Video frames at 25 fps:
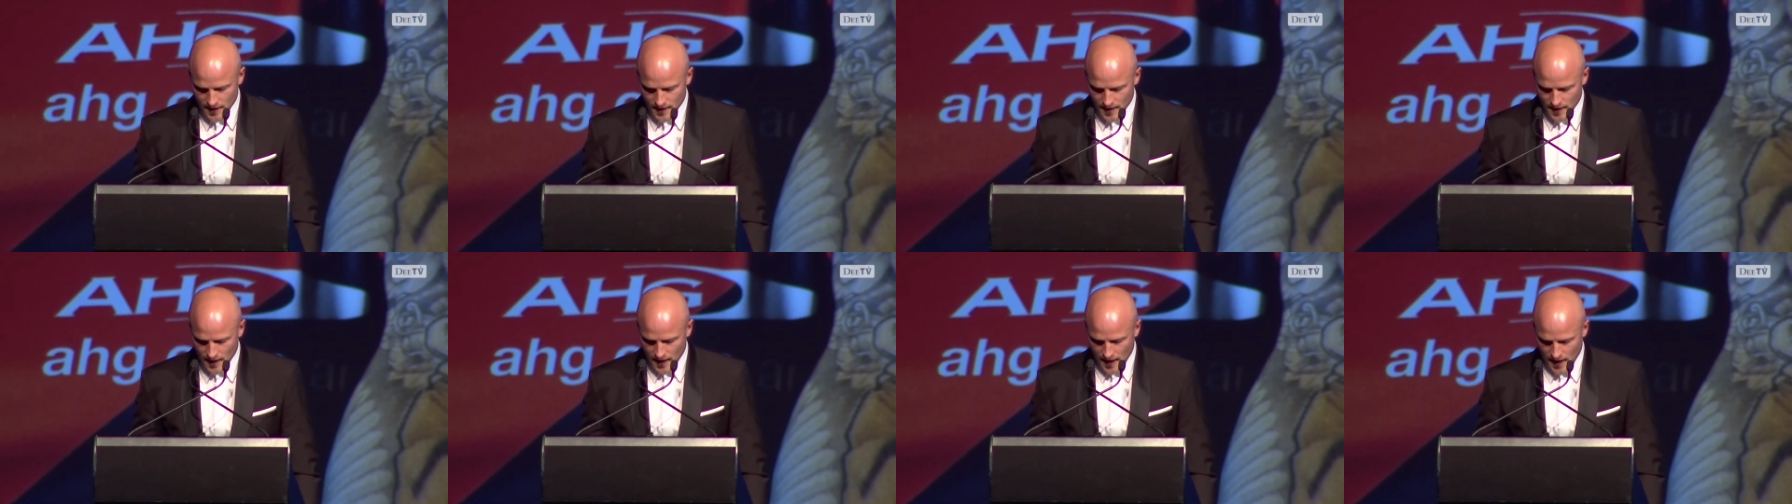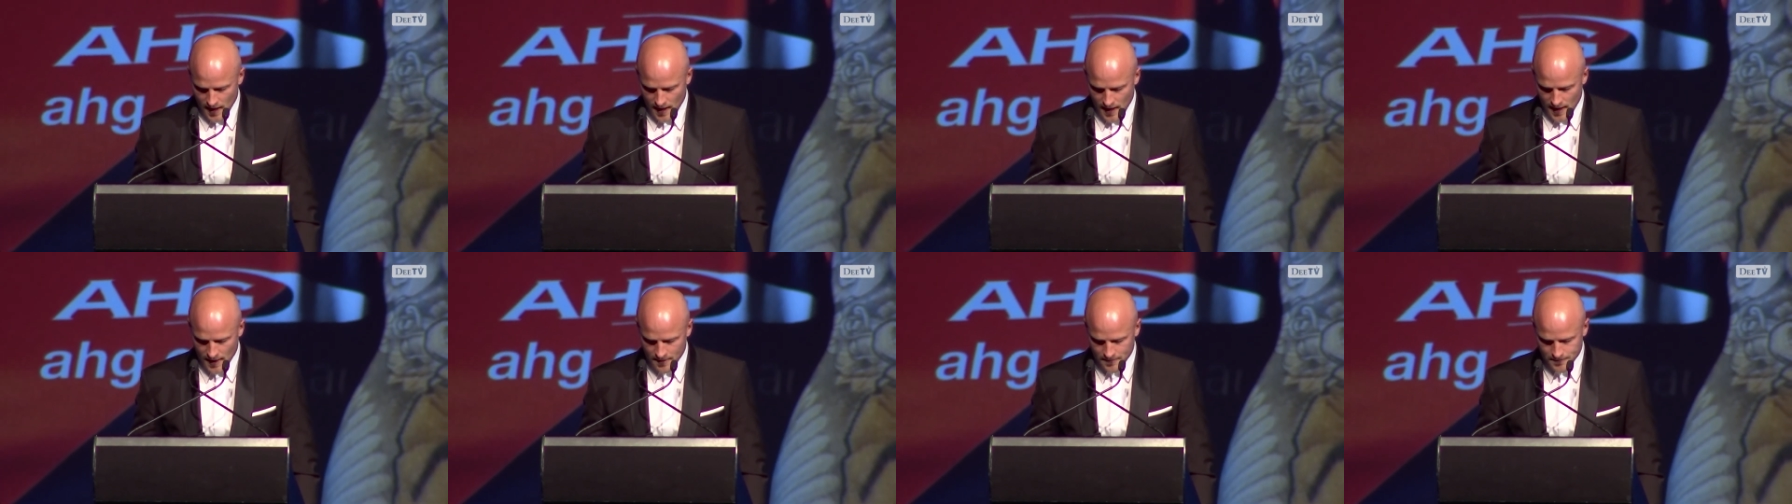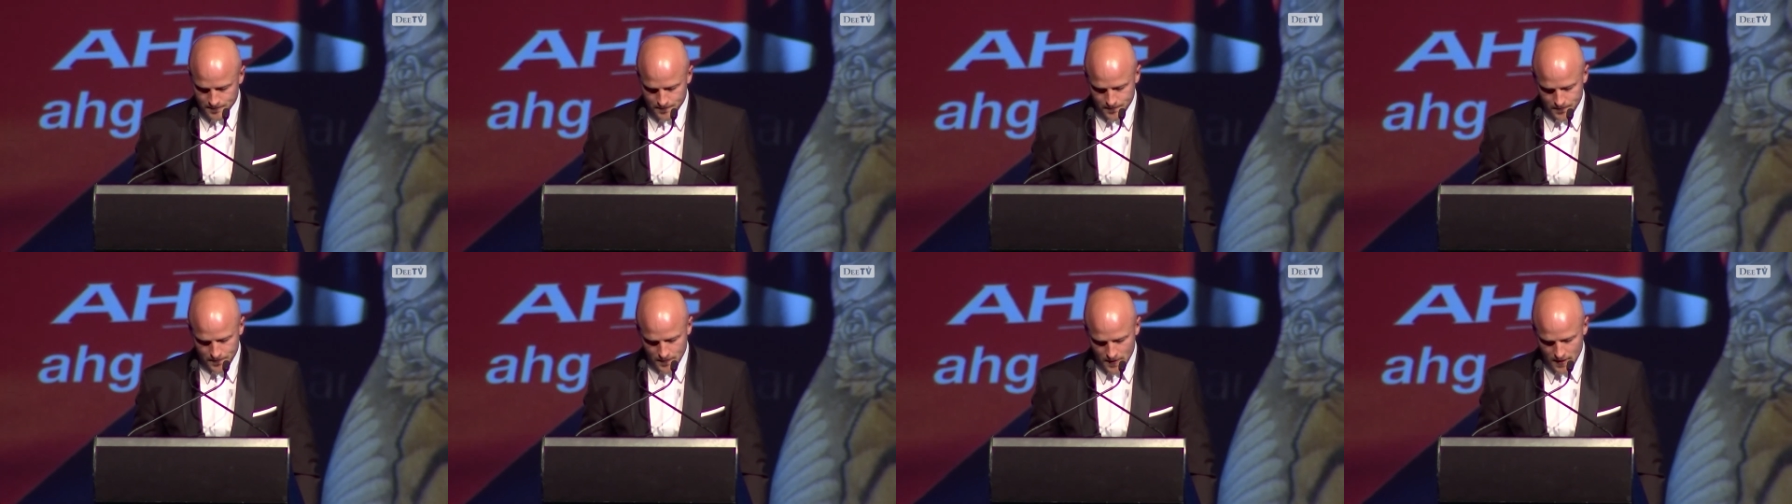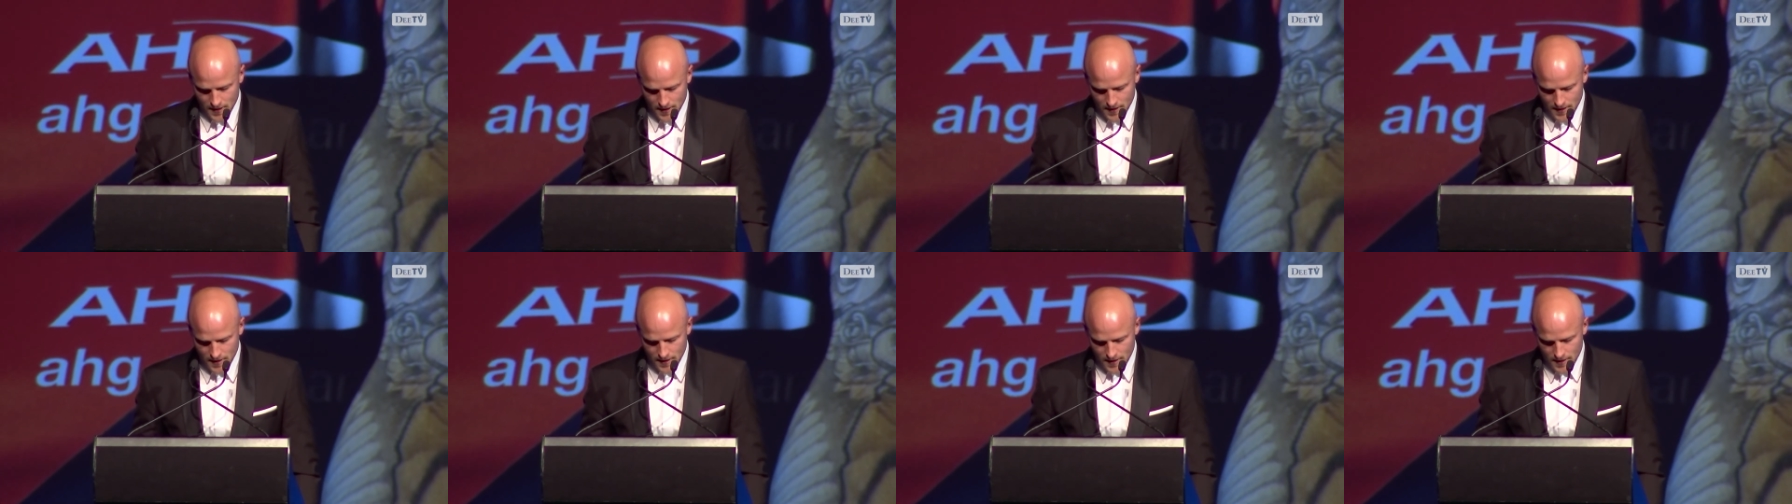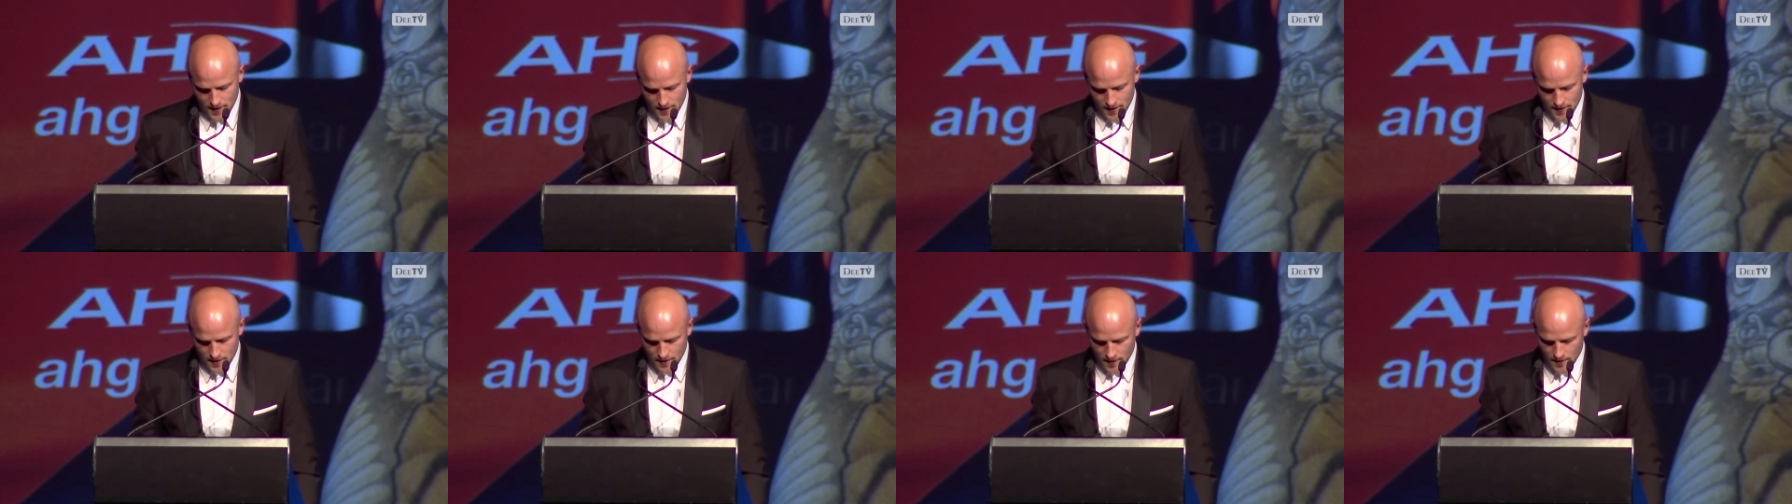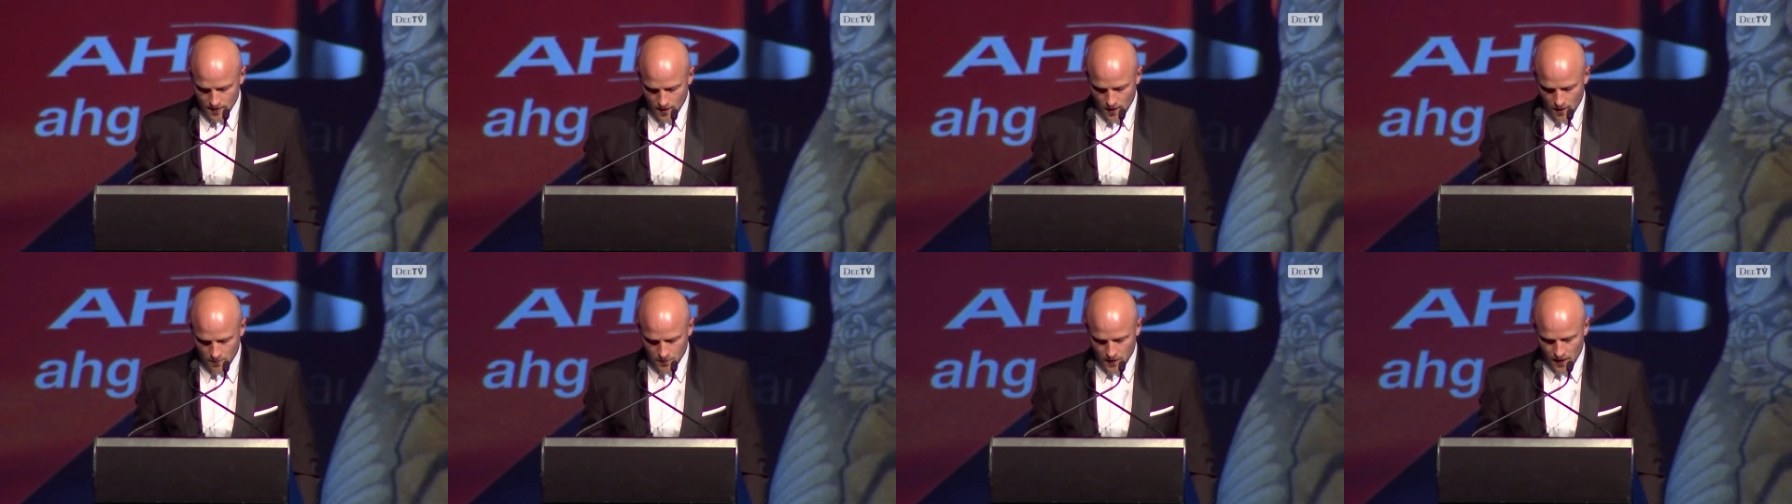am
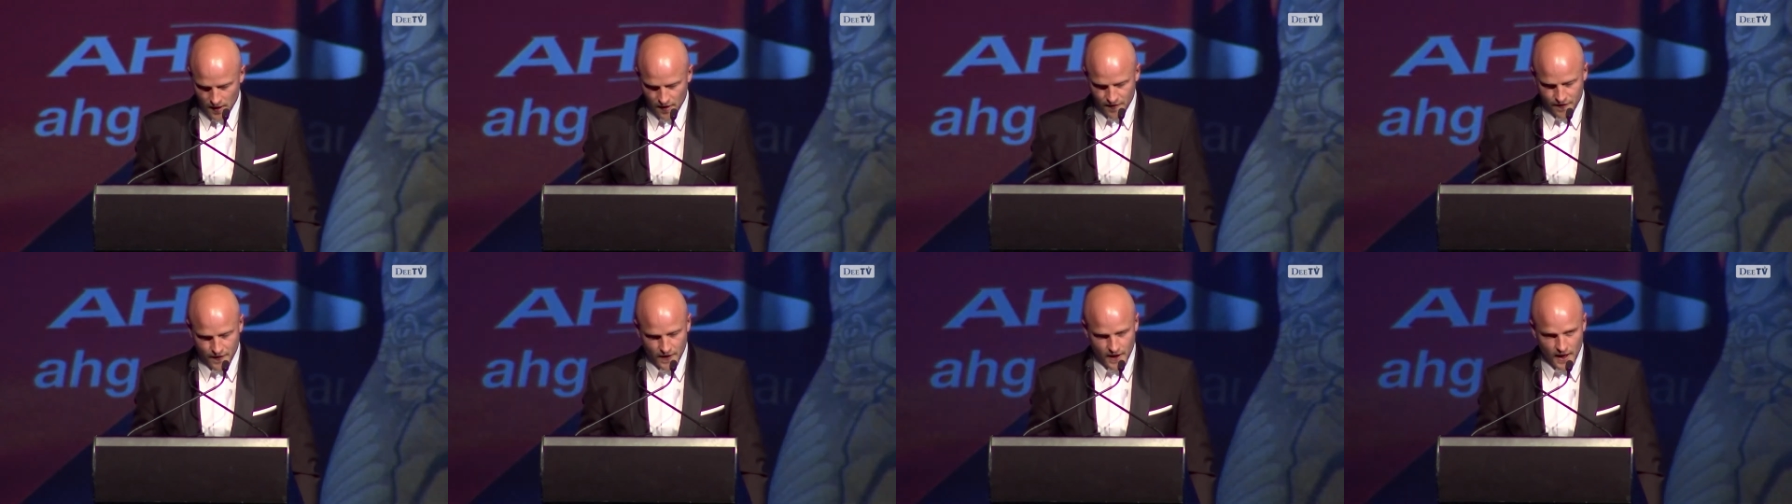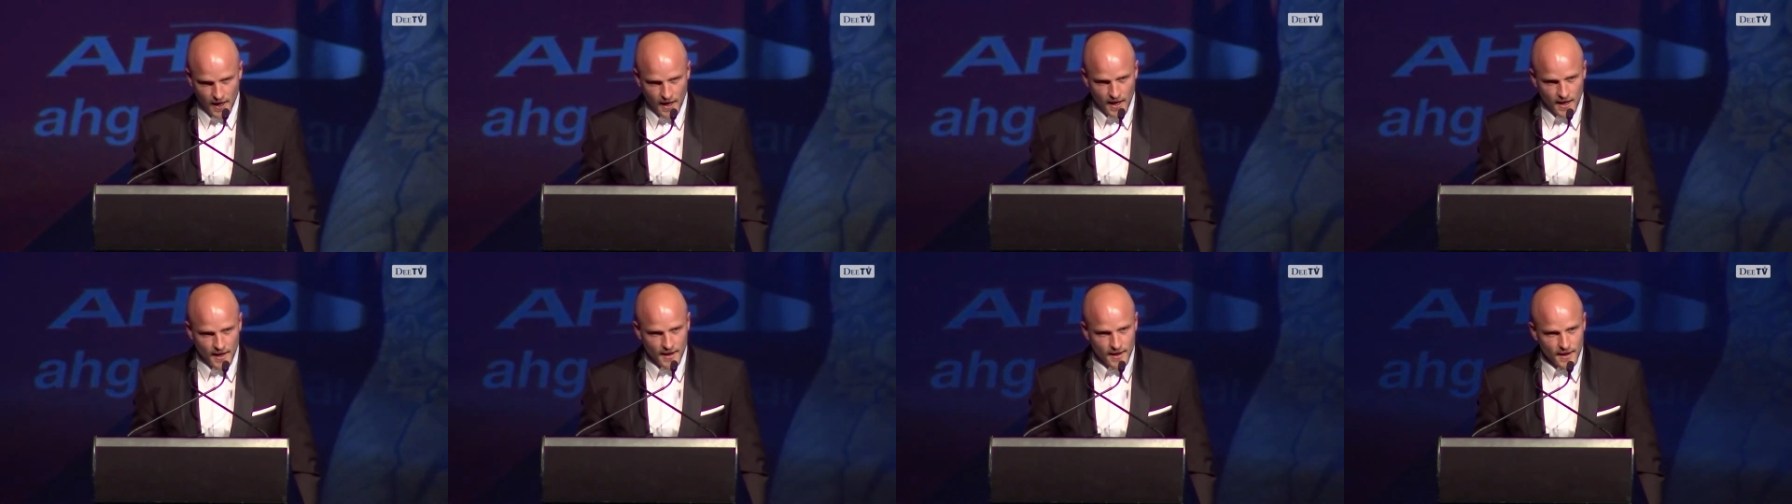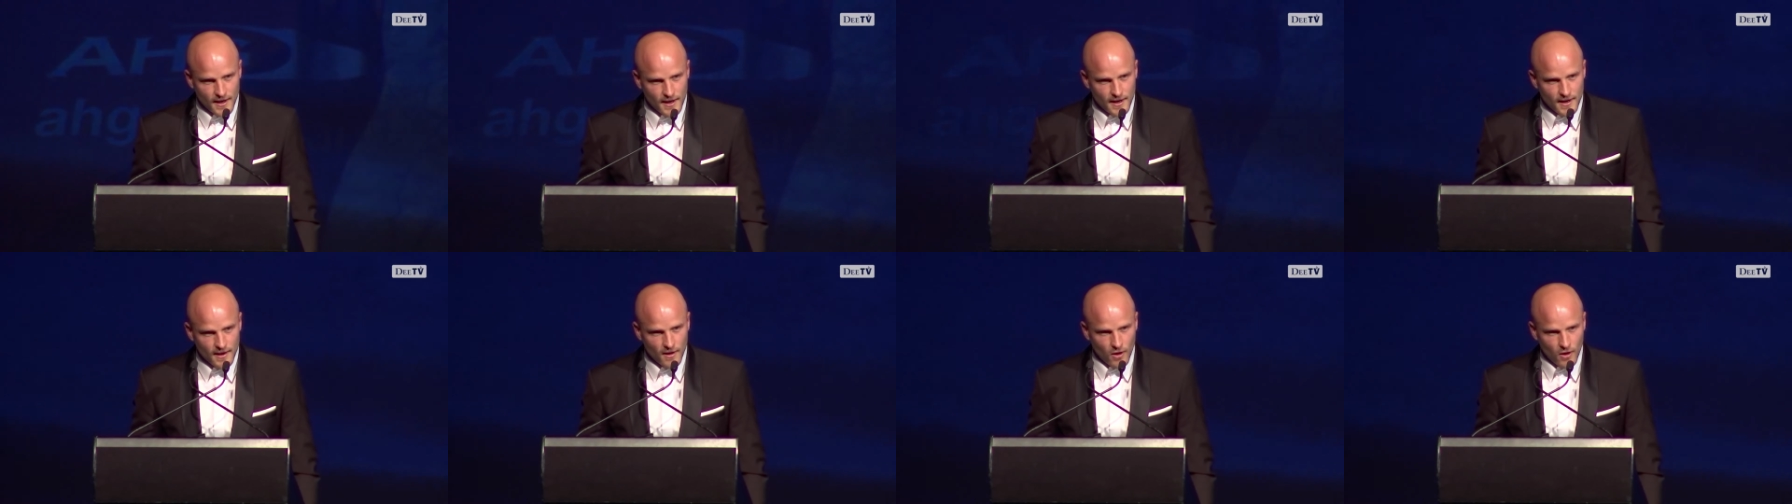um, going to forget,